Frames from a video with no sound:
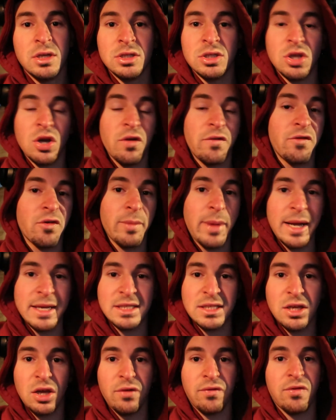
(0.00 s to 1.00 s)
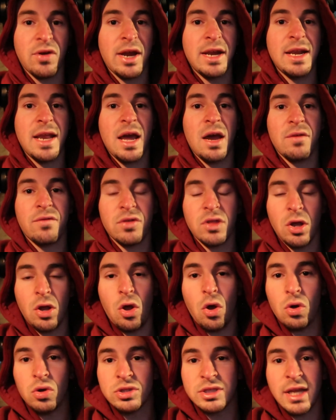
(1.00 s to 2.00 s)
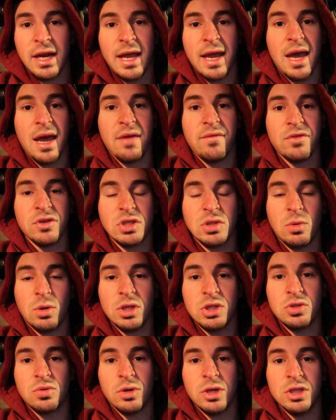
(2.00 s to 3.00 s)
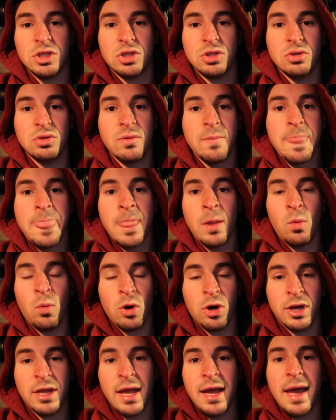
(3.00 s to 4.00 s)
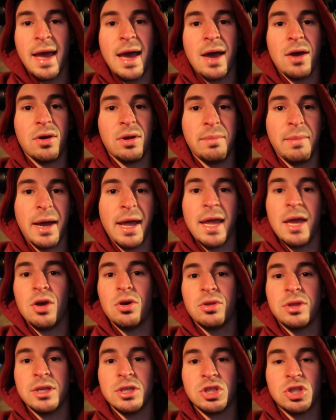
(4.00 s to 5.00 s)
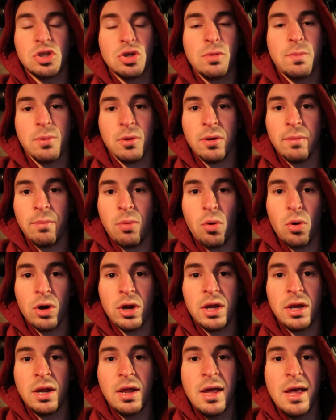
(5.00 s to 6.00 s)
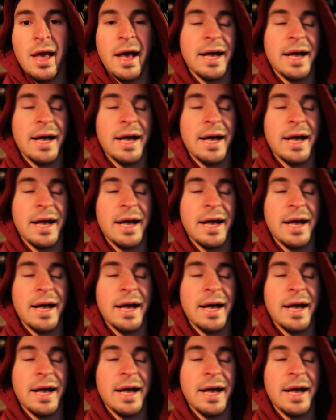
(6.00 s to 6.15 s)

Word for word: So for myself right now, for the goals that I have for 2022, working out and my health is super important.